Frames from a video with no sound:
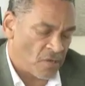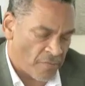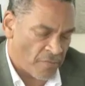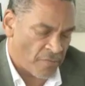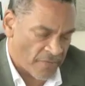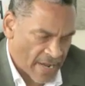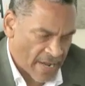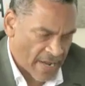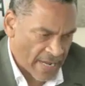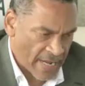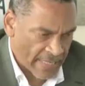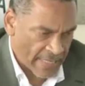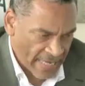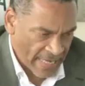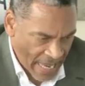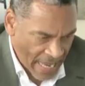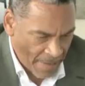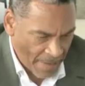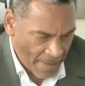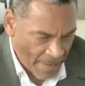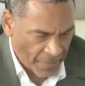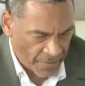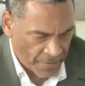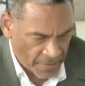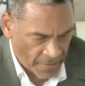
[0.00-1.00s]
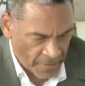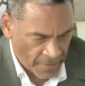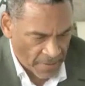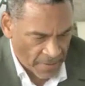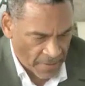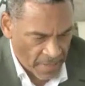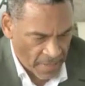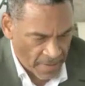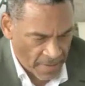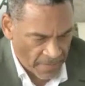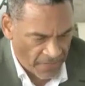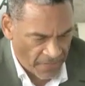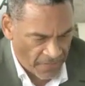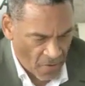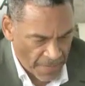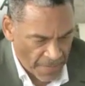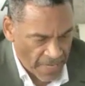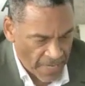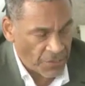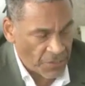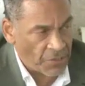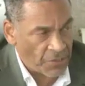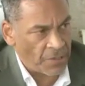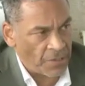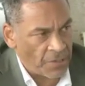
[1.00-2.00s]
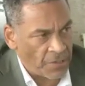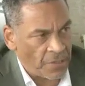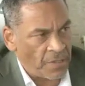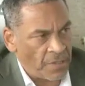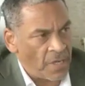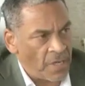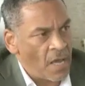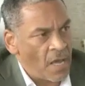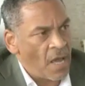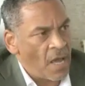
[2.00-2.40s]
provide capital formation,